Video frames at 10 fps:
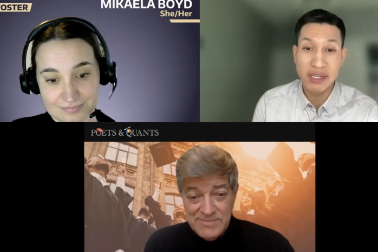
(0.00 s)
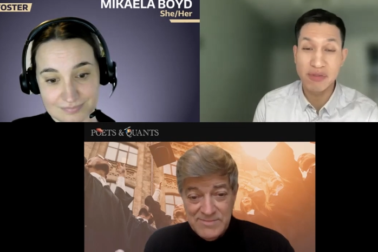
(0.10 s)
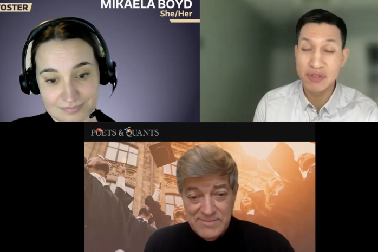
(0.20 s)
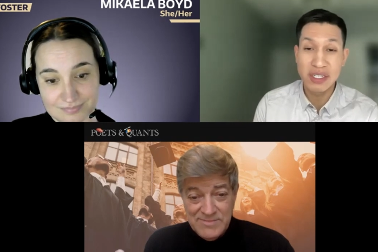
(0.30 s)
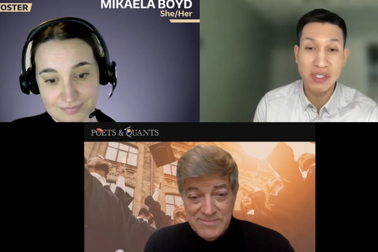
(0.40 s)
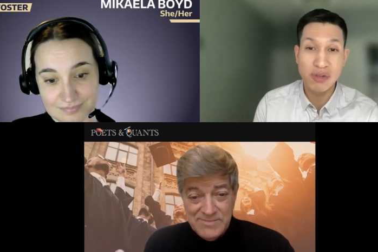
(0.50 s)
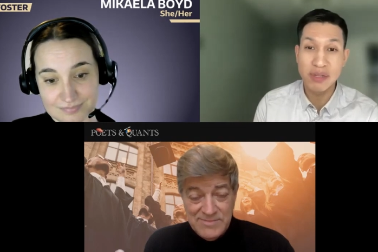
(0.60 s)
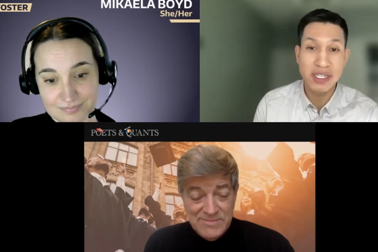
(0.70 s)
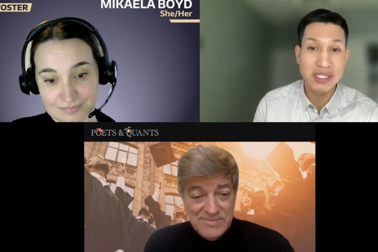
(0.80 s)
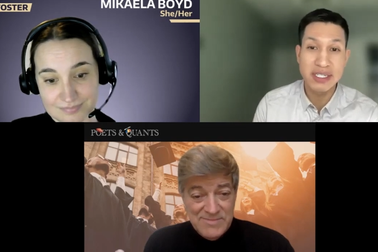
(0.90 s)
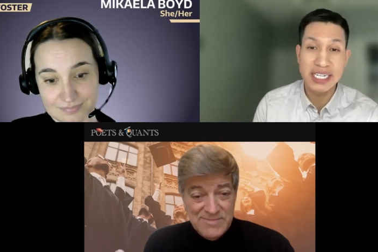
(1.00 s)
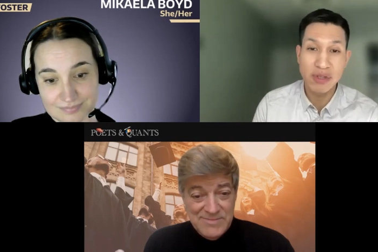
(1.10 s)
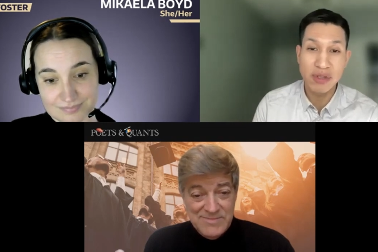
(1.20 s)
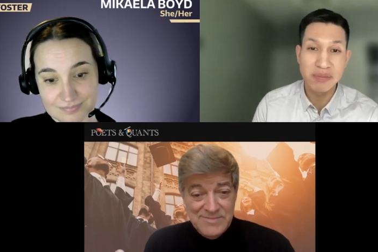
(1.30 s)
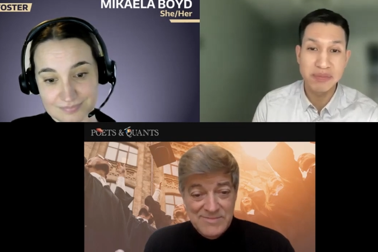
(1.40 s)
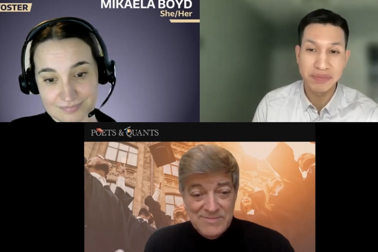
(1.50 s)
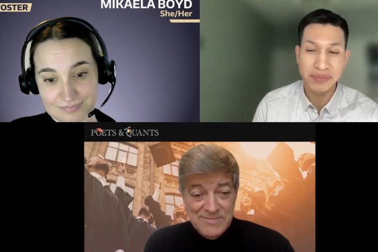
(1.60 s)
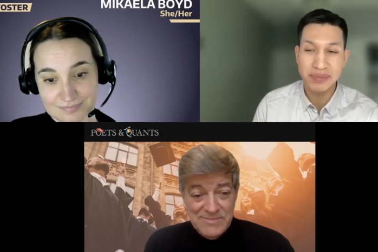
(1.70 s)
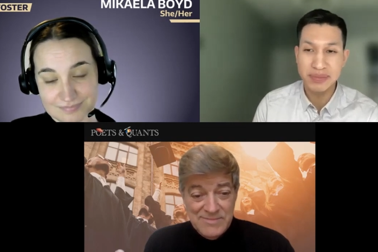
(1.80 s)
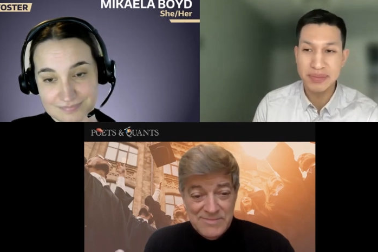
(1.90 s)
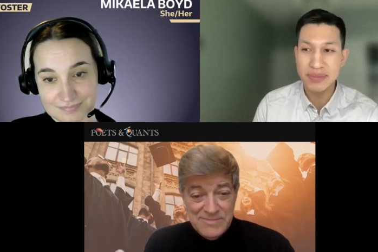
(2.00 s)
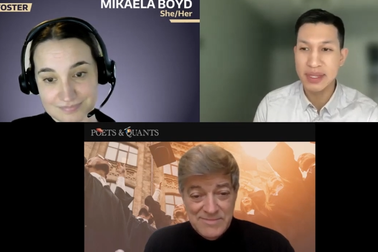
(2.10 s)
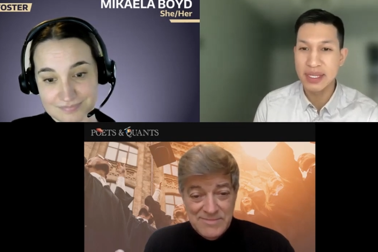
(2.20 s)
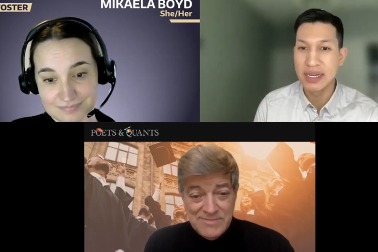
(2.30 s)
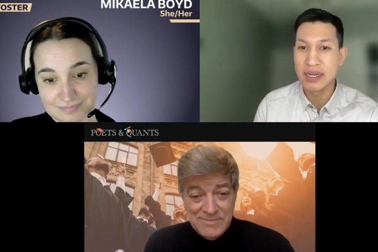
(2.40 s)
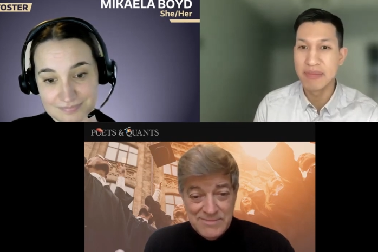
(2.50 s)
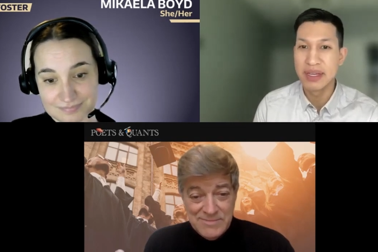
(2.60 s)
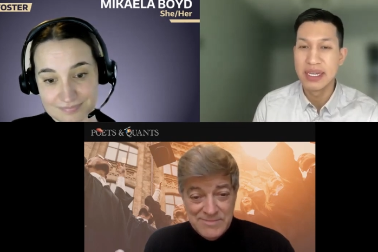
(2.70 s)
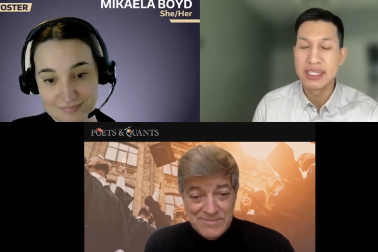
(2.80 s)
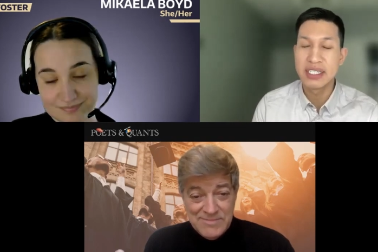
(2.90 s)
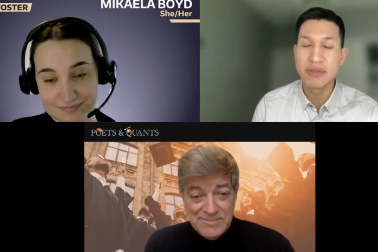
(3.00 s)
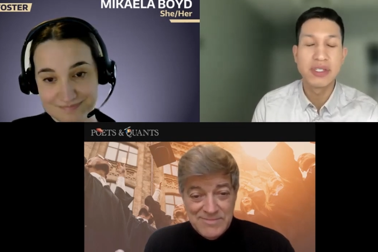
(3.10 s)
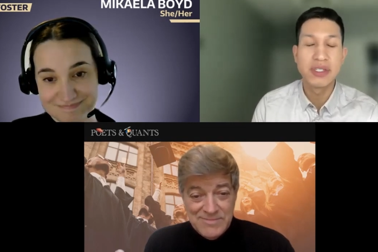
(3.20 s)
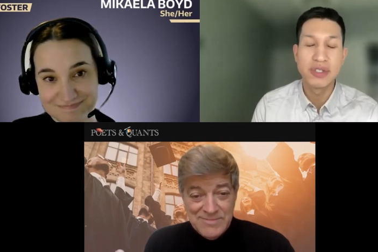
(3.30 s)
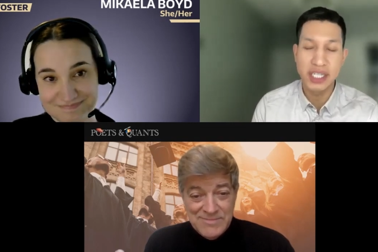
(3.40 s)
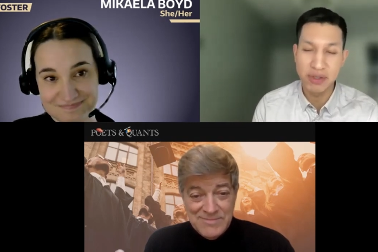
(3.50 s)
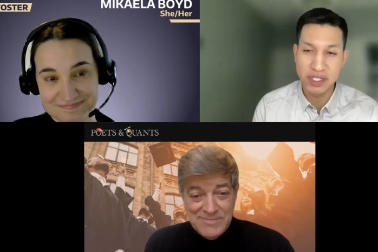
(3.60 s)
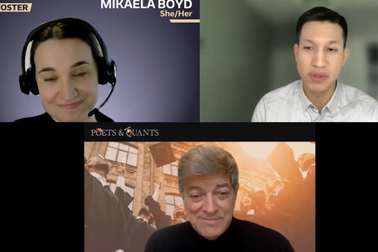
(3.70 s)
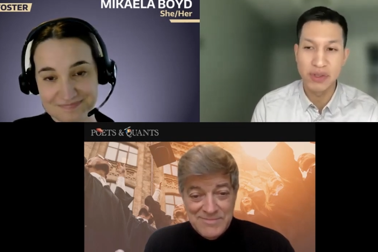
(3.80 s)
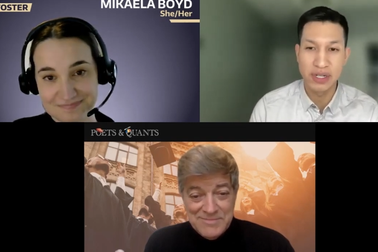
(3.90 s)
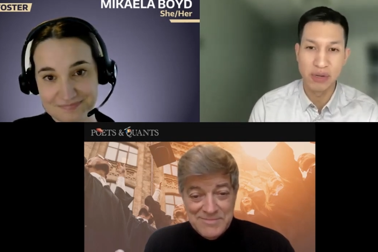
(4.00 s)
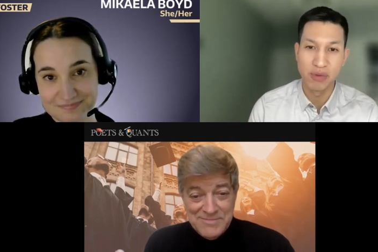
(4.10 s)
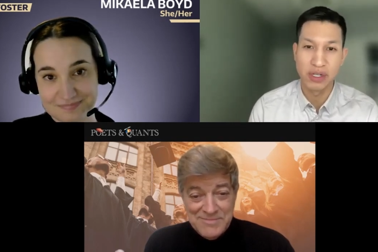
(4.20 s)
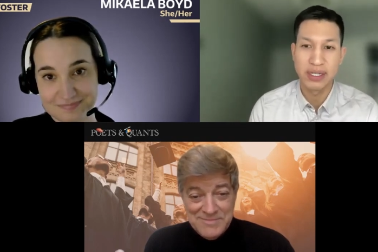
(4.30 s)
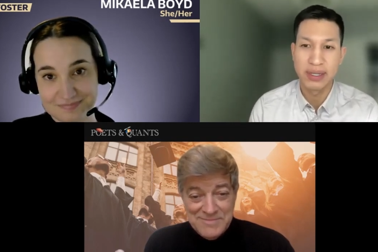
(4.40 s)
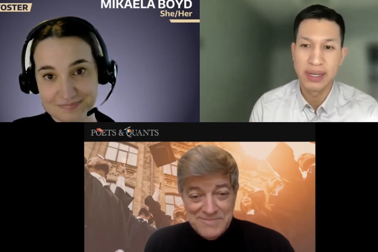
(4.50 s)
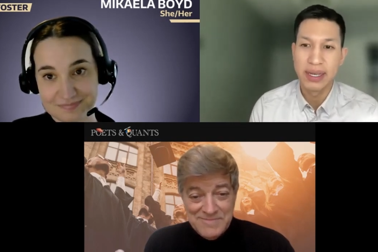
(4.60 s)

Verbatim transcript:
Speaker 1: take 15, 20 minutes to chat with him? She was so generous with her network.